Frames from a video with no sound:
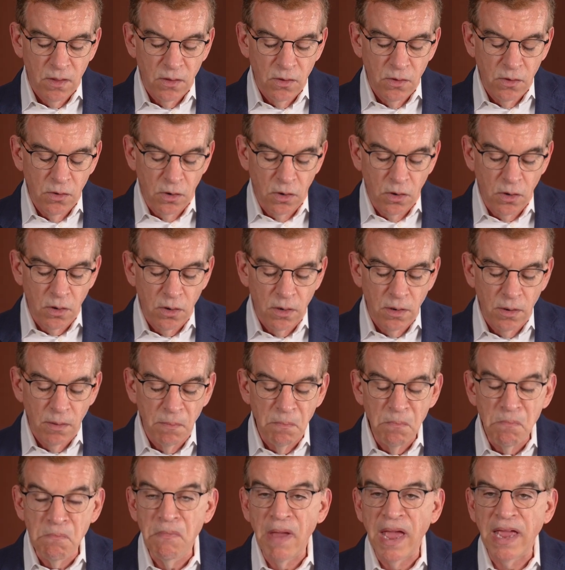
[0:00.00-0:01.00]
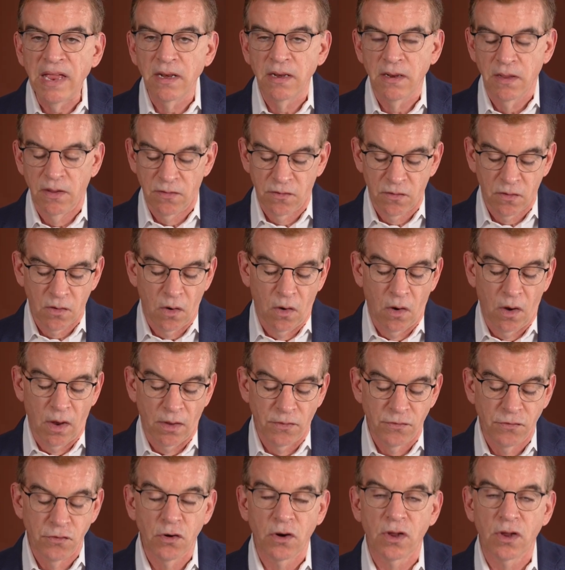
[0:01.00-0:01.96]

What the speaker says: your maintenance costs,